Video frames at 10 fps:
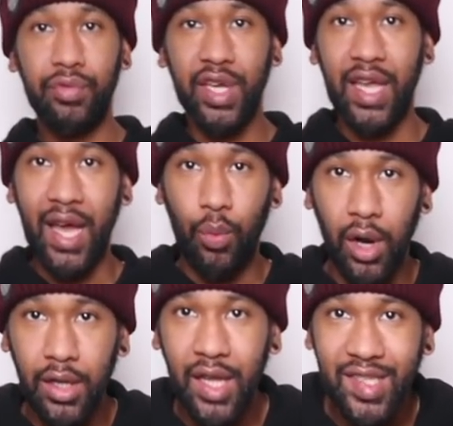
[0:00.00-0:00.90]
forget that
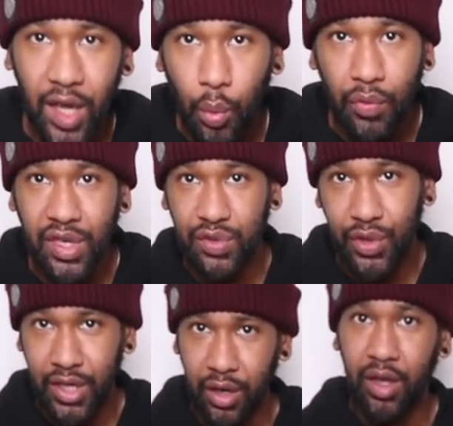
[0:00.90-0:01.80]
one. Let's get on with this
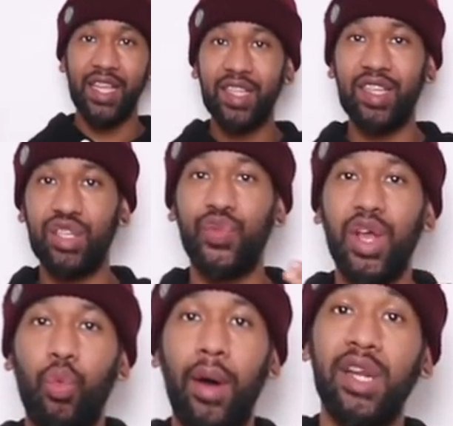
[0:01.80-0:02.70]
video. In this
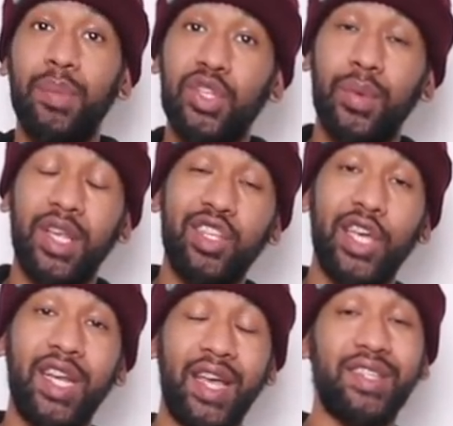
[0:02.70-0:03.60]
video, what I'm gonna be doing is
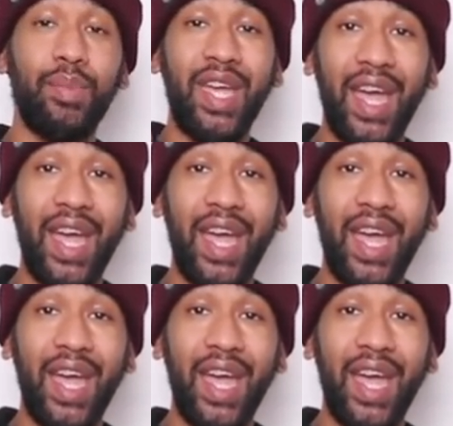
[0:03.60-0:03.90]
looking at some